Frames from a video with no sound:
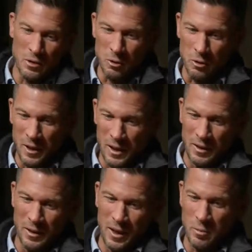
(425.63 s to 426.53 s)

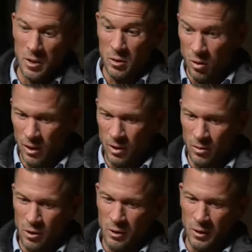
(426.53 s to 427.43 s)
controversial here, but
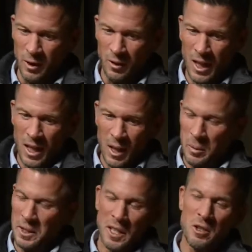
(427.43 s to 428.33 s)
addiction is big
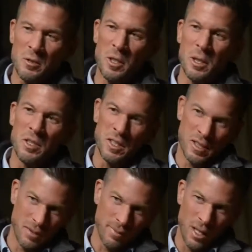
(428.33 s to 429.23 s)
business. I
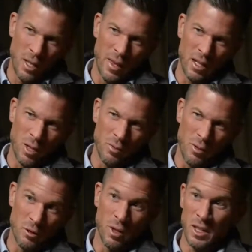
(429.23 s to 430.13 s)
mean, that can be for the
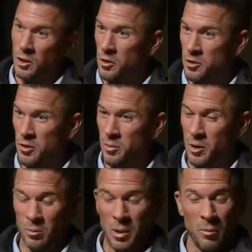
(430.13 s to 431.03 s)
drug dealers or, you
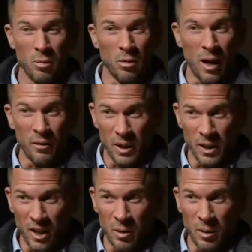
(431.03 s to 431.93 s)
know, people profiting
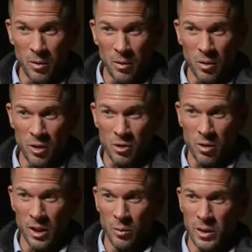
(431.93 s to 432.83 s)
off people who are
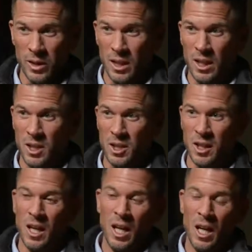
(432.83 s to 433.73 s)
struggling with the
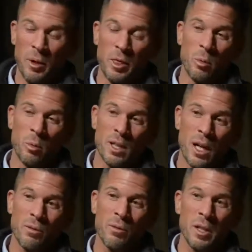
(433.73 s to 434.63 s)
addiction. But the
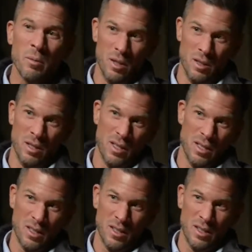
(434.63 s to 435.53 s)
recovery
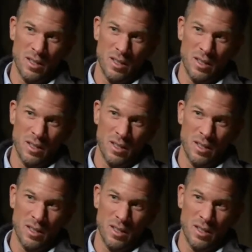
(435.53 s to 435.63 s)
business